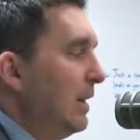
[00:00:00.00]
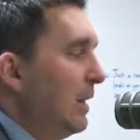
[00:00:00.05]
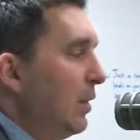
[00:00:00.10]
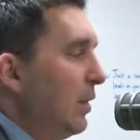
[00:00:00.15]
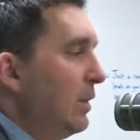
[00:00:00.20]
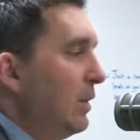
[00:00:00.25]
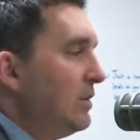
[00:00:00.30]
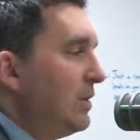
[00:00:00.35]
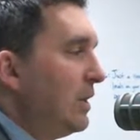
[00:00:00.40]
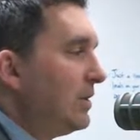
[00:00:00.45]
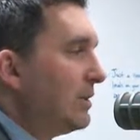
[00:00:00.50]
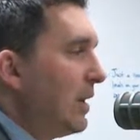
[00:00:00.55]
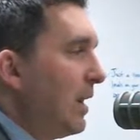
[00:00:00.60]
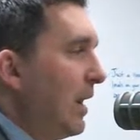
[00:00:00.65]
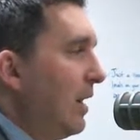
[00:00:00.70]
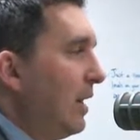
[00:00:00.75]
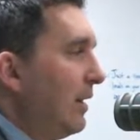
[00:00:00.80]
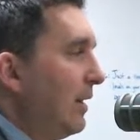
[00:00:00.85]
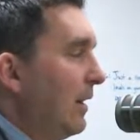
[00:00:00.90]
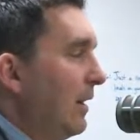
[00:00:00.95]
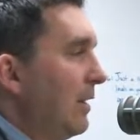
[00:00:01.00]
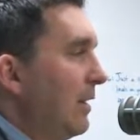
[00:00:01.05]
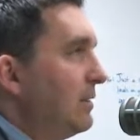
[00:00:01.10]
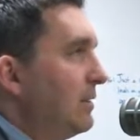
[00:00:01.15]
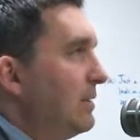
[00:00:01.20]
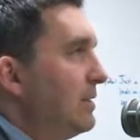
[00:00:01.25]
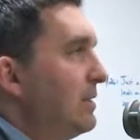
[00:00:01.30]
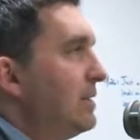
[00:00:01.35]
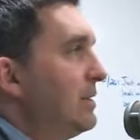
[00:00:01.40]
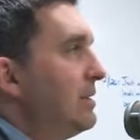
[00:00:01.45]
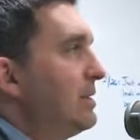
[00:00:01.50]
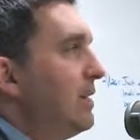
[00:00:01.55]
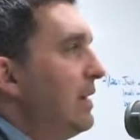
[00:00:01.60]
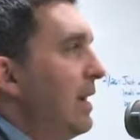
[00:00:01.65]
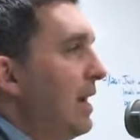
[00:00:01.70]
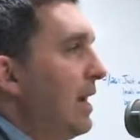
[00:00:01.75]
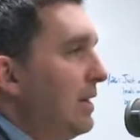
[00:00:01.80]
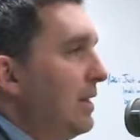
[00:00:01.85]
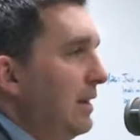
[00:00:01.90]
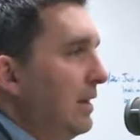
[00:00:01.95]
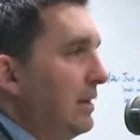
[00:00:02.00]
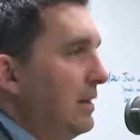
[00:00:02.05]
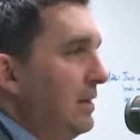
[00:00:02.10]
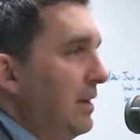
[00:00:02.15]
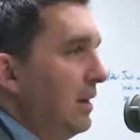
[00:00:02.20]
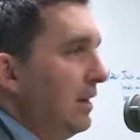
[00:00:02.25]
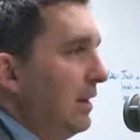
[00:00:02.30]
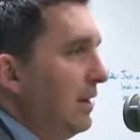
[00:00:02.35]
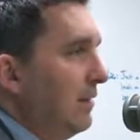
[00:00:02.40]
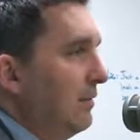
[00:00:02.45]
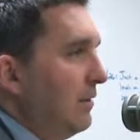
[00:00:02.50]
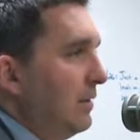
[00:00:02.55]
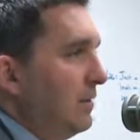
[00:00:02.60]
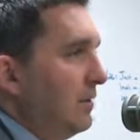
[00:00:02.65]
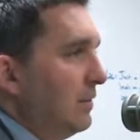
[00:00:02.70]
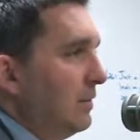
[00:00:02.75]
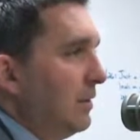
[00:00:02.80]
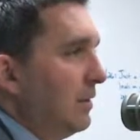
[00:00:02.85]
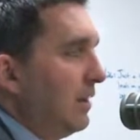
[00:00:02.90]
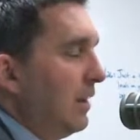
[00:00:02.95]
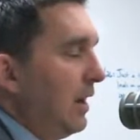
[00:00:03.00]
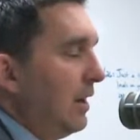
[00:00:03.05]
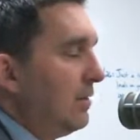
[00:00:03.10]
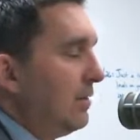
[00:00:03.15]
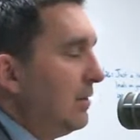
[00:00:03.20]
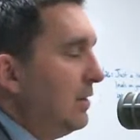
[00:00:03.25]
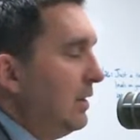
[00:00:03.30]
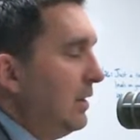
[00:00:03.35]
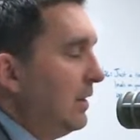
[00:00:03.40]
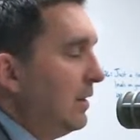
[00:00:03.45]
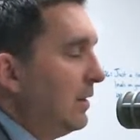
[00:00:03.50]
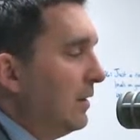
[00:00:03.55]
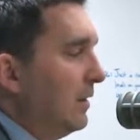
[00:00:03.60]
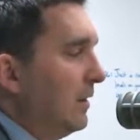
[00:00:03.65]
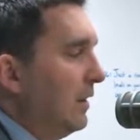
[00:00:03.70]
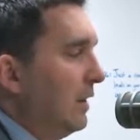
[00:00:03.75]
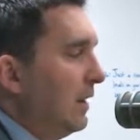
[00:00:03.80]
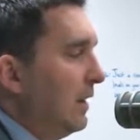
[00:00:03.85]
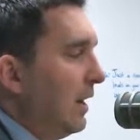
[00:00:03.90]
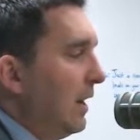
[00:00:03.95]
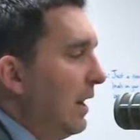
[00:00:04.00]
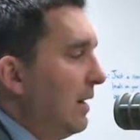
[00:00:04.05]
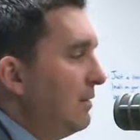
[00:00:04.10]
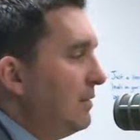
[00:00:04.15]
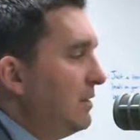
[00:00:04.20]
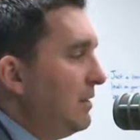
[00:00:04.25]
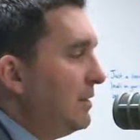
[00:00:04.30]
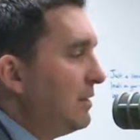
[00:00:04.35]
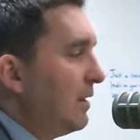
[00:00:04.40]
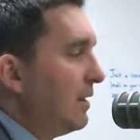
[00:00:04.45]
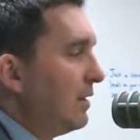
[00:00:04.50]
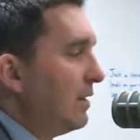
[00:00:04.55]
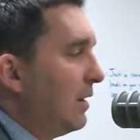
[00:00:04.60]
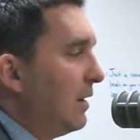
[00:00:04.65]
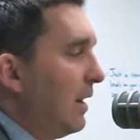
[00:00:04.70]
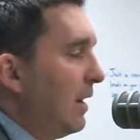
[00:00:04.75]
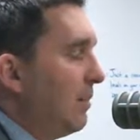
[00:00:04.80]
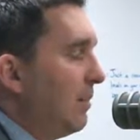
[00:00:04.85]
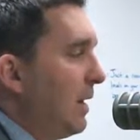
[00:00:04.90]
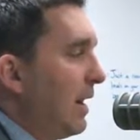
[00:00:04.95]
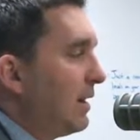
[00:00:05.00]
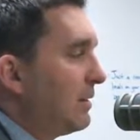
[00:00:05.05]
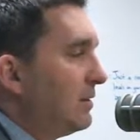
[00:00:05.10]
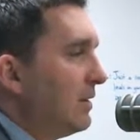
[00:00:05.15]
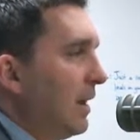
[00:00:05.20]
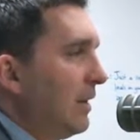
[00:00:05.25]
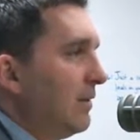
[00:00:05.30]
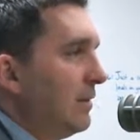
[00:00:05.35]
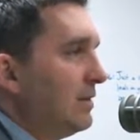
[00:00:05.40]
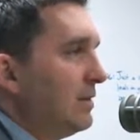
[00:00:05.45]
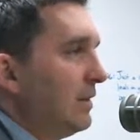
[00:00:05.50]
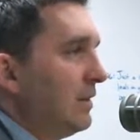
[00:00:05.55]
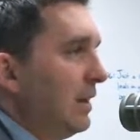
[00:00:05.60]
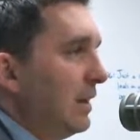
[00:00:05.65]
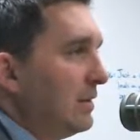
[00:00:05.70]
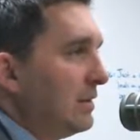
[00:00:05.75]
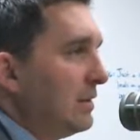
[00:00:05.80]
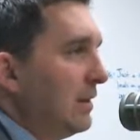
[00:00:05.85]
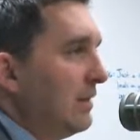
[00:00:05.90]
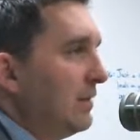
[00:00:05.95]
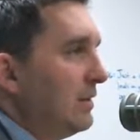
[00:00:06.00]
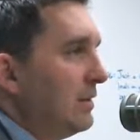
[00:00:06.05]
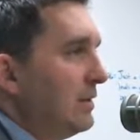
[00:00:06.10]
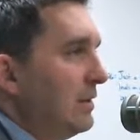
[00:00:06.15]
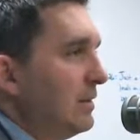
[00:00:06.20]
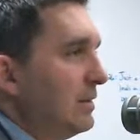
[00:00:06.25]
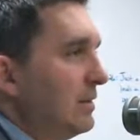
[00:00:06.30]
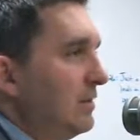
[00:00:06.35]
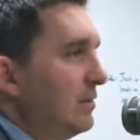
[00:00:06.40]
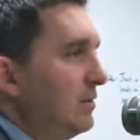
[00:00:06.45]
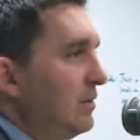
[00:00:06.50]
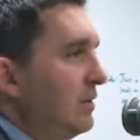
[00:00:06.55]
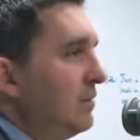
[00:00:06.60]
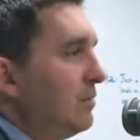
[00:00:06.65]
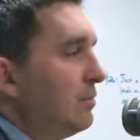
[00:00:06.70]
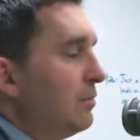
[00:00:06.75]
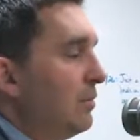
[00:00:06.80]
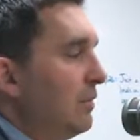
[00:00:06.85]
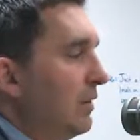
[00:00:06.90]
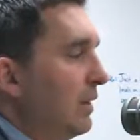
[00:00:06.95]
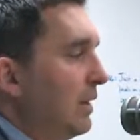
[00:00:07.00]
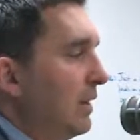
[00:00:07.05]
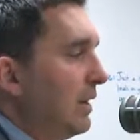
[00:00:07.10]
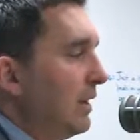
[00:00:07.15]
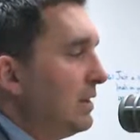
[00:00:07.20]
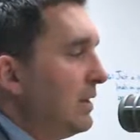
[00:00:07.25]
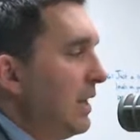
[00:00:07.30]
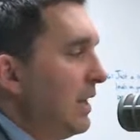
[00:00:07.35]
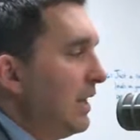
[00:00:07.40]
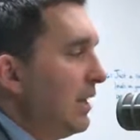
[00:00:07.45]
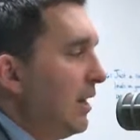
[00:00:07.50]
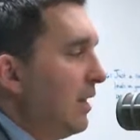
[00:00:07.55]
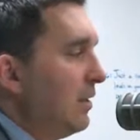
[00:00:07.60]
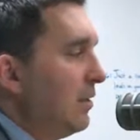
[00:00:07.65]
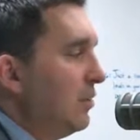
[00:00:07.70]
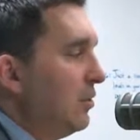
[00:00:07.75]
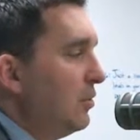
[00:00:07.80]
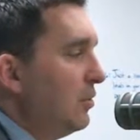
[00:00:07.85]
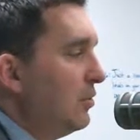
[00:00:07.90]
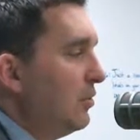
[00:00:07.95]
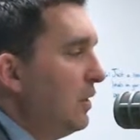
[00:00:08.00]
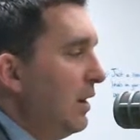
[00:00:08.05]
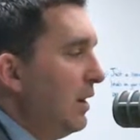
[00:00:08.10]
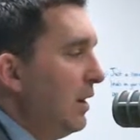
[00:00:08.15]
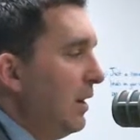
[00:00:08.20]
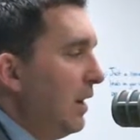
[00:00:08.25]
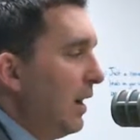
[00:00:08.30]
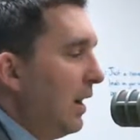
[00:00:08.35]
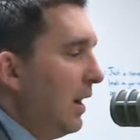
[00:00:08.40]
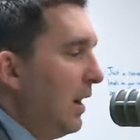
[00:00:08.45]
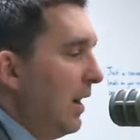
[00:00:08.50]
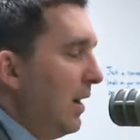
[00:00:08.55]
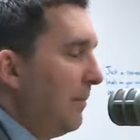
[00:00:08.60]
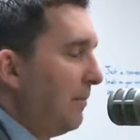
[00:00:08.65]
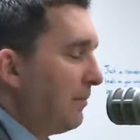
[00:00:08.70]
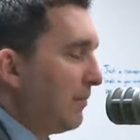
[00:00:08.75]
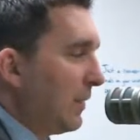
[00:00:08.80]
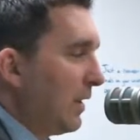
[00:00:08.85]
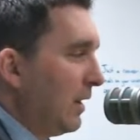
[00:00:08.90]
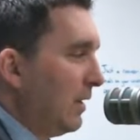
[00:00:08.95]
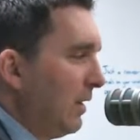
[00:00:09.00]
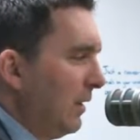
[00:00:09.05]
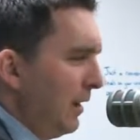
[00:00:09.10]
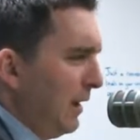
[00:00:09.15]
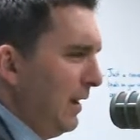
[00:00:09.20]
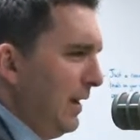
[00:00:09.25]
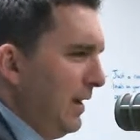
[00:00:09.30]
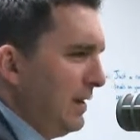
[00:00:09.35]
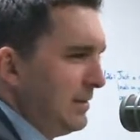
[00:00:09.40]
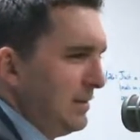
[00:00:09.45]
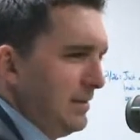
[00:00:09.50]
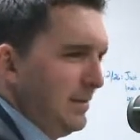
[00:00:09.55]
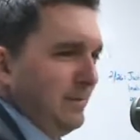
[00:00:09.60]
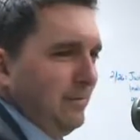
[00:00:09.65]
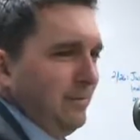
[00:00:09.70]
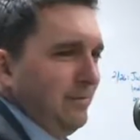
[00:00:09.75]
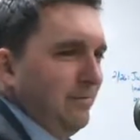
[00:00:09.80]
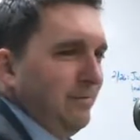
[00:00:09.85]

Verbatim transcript: We just hired an outstanding young individual, Heather Neal. Um, she's our uh, box office and guest services, and she's really going to take our new, um, I guess,